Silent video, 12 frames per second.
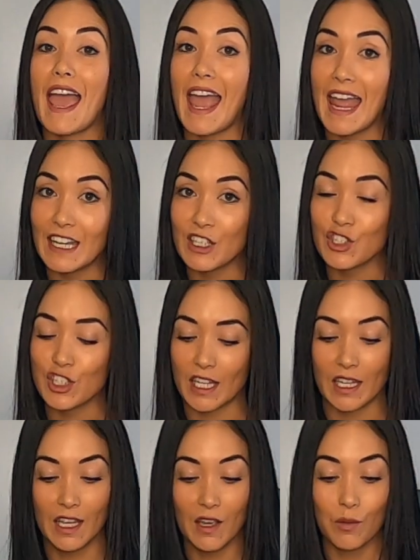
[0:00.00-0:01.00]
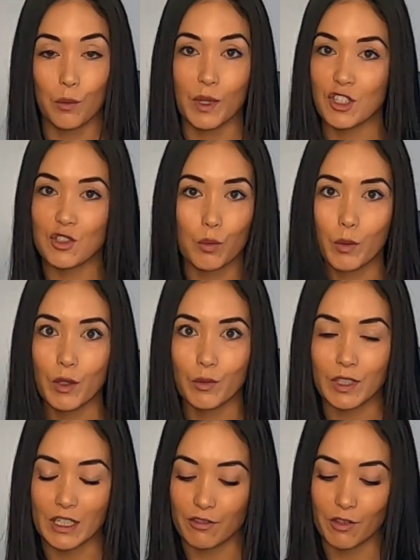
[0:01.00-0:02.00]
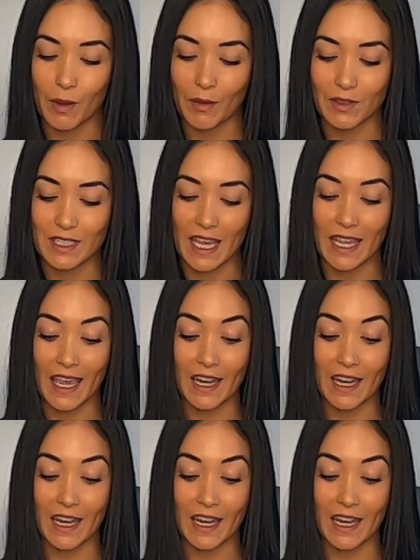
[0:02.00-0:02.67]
energy, which we all need throughout the day.